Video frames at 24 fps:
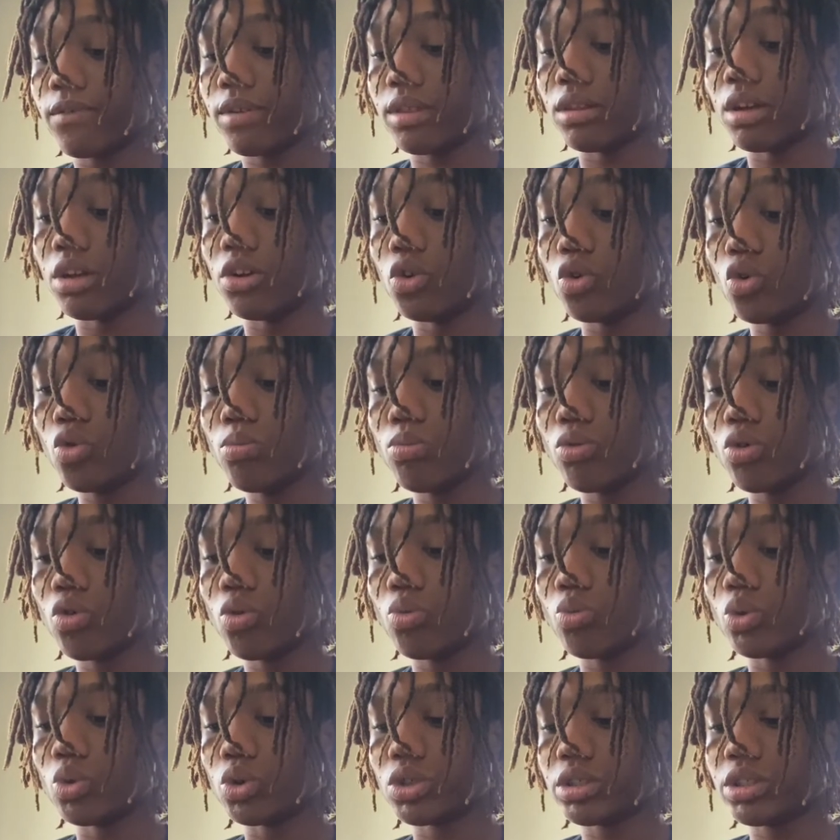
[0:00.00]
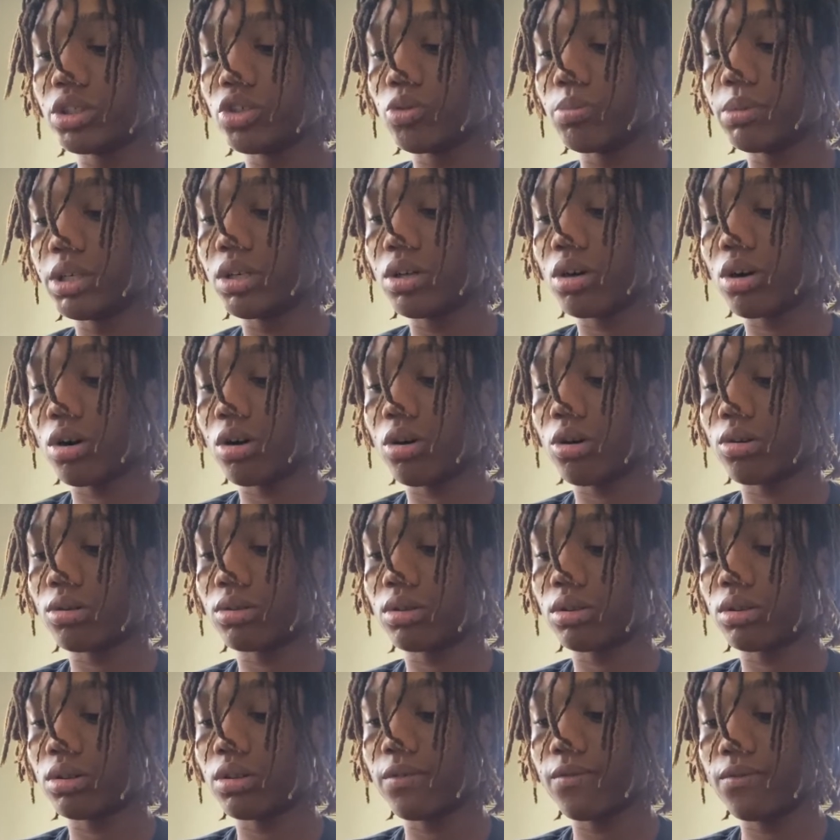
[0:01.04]
new moon will still be called
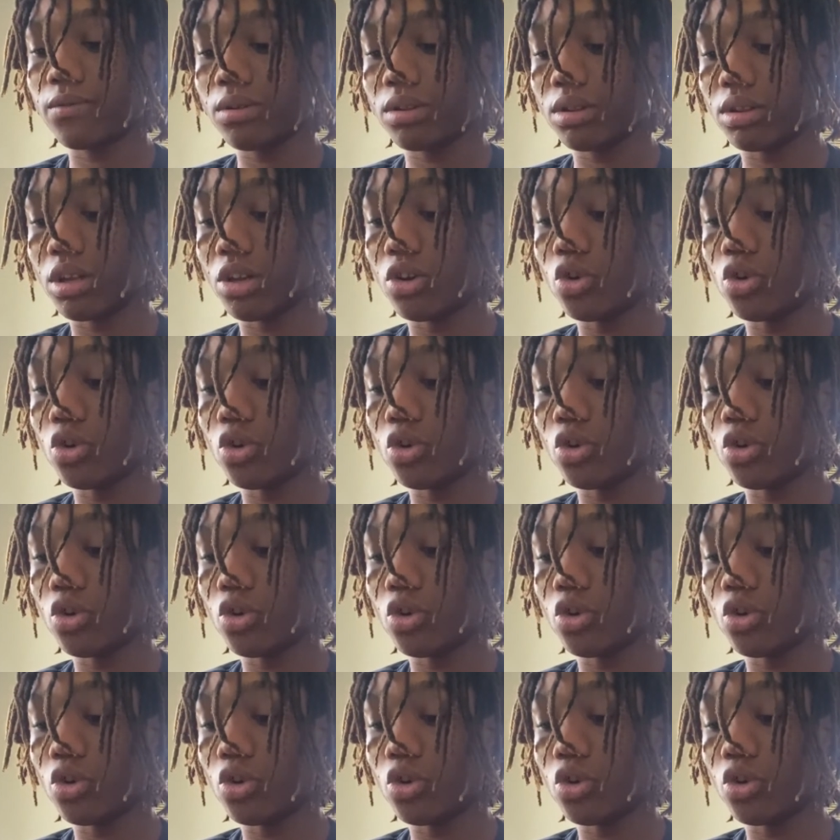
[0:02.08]
the